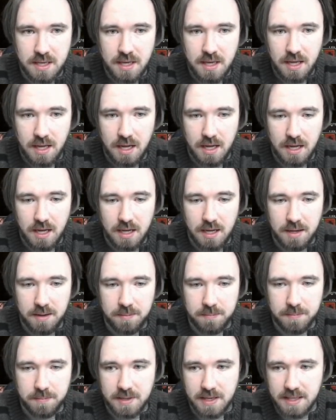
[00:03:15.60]

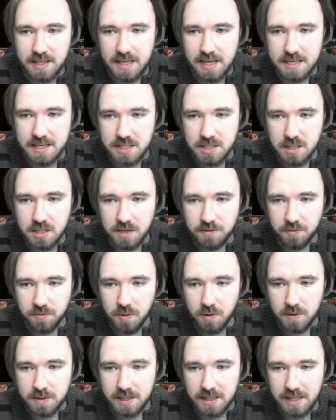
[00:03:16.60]
And there's another
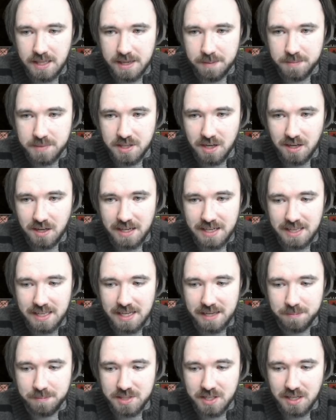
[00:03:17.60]
one. Let him die,
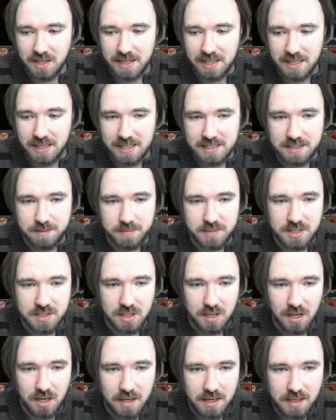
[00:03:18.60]
let him die, let him
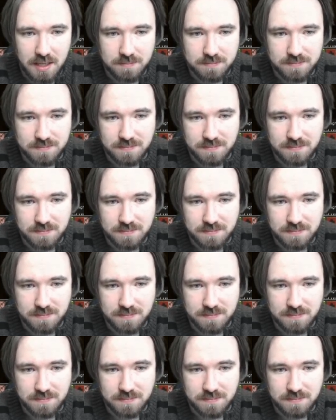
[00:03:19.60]
die.